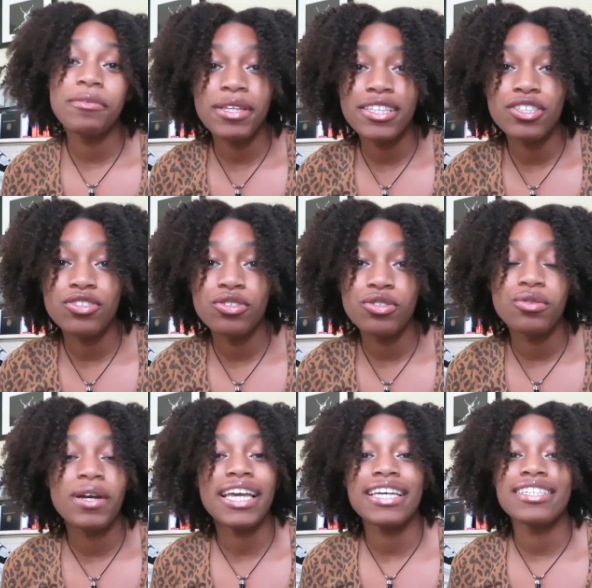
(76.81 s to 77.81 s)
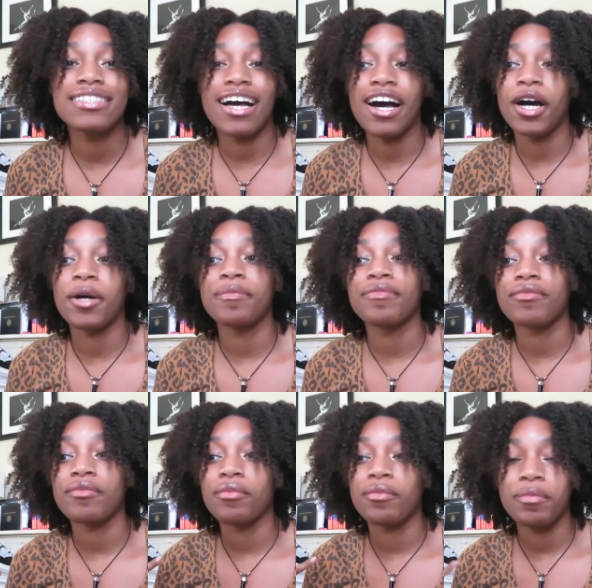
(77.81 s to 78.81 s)
what these do is
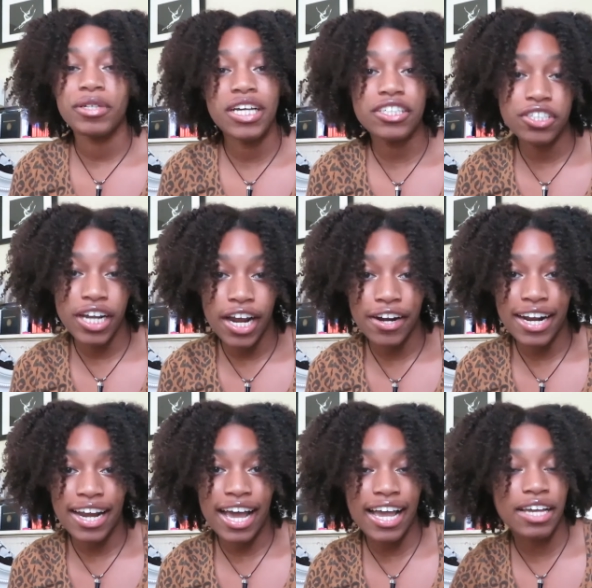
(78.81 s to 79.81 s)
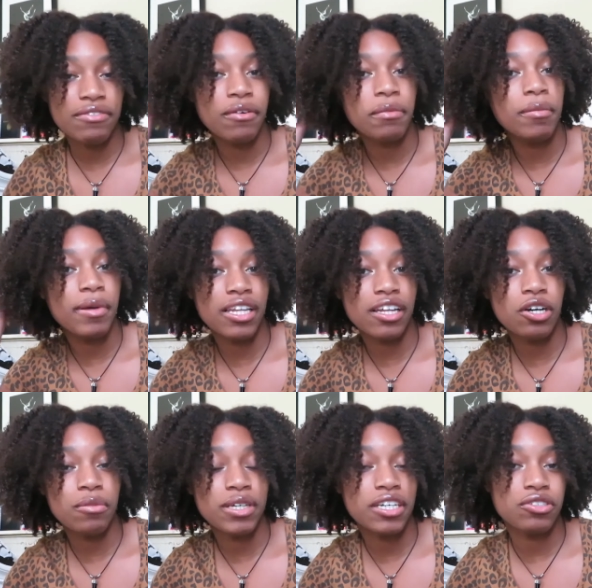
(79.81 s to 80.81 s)
protect your hair at night from the pillow,
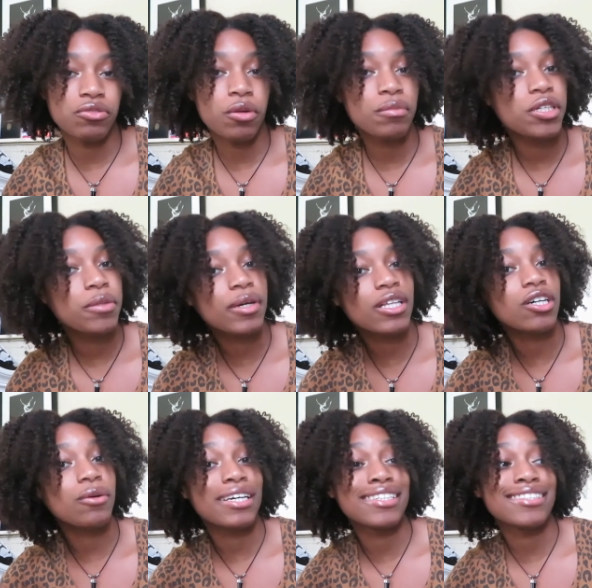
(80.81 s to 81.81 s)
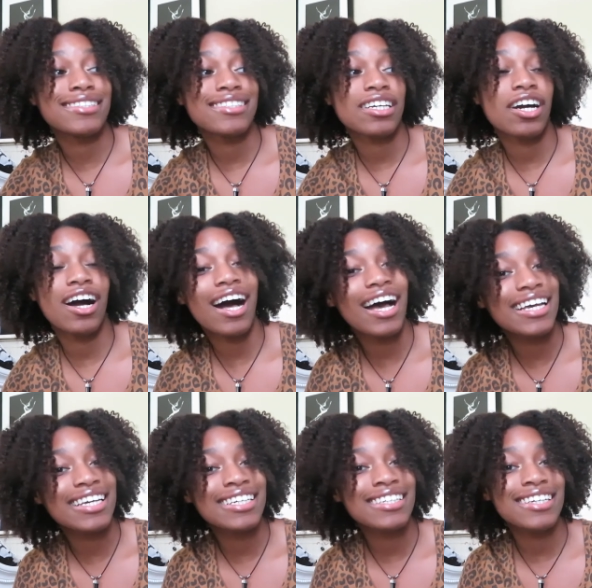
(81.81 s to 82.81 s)
because normally your pillow is
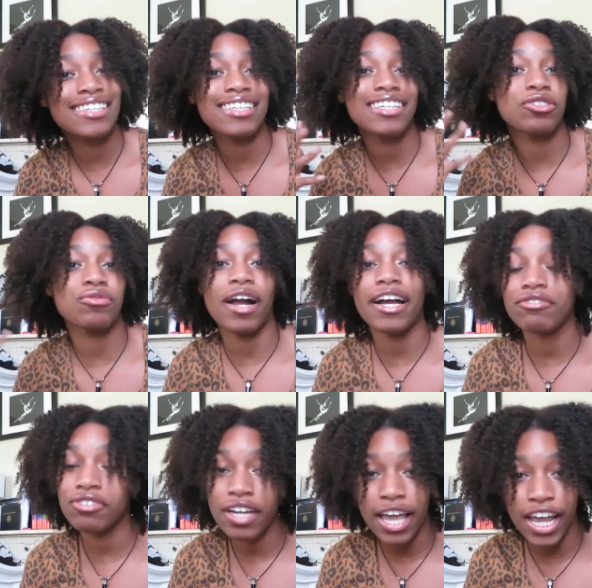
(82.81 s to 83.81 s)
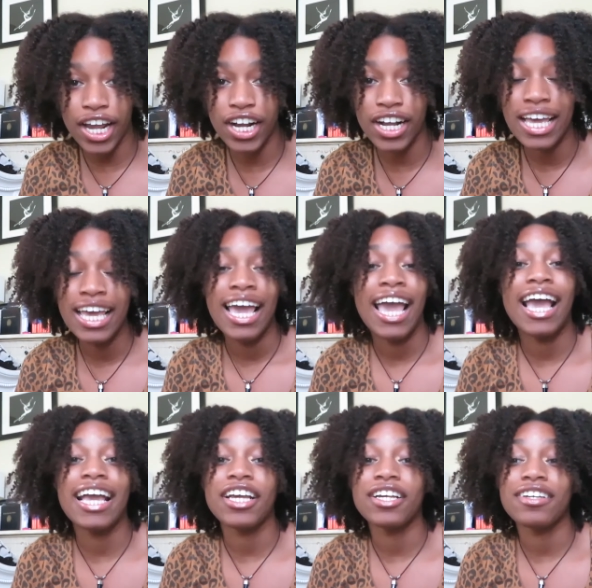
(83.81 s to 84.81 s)
cotton, it's gonna dry out your hair,
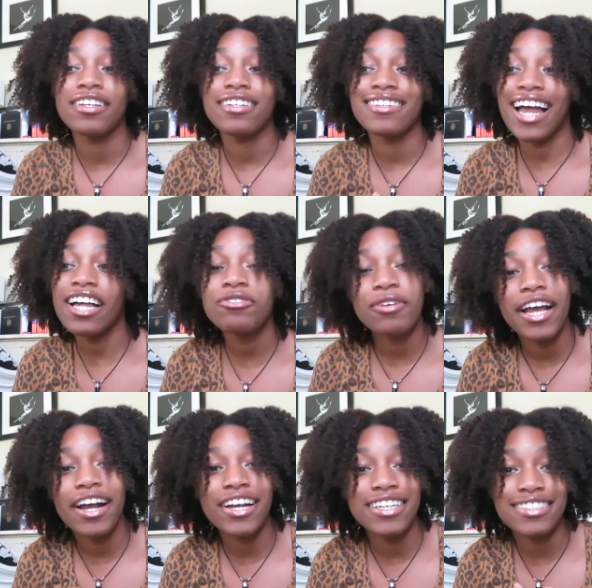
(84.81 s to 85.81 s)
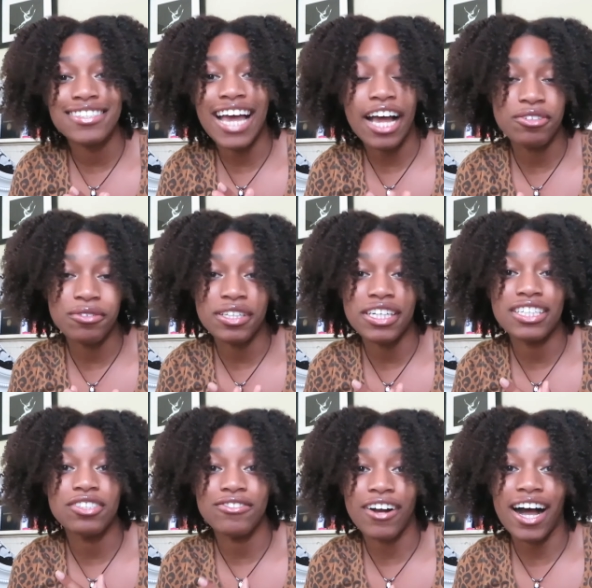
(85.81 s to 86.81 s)
and natural hair is naturally
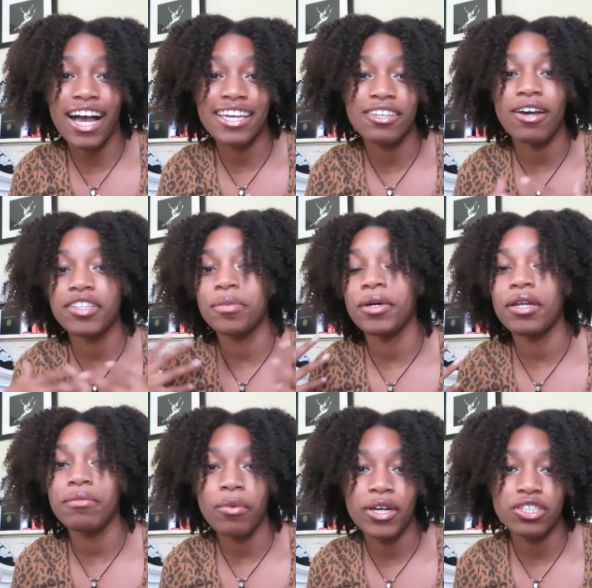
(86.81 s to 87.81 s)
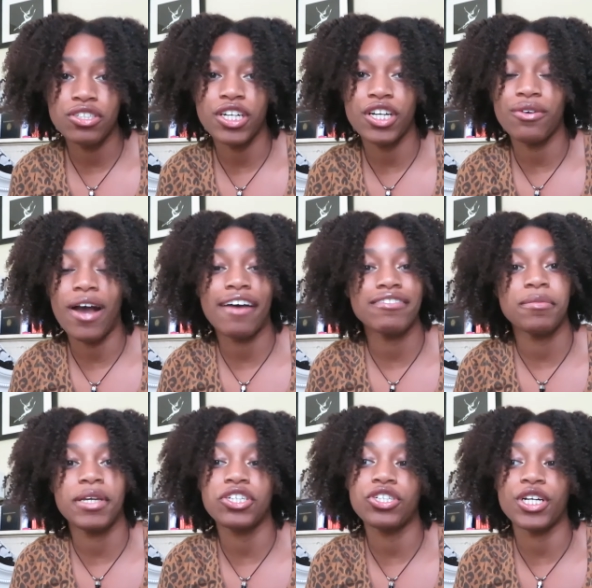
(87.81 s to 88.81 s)
dry. You have to put in moisture. You have to
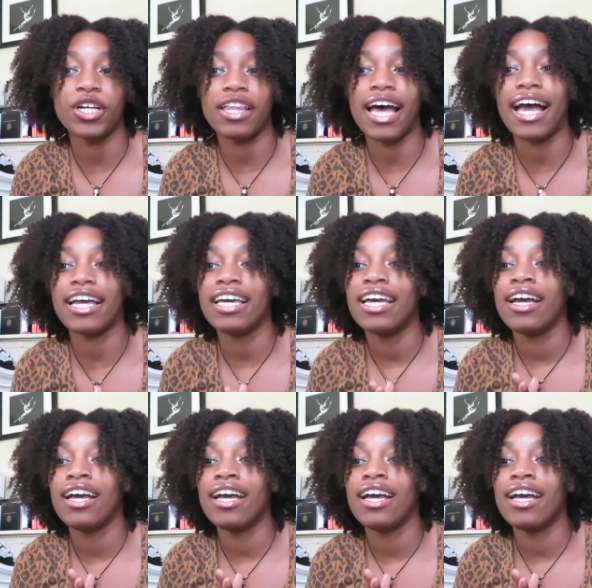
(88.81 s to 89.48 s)
make sure that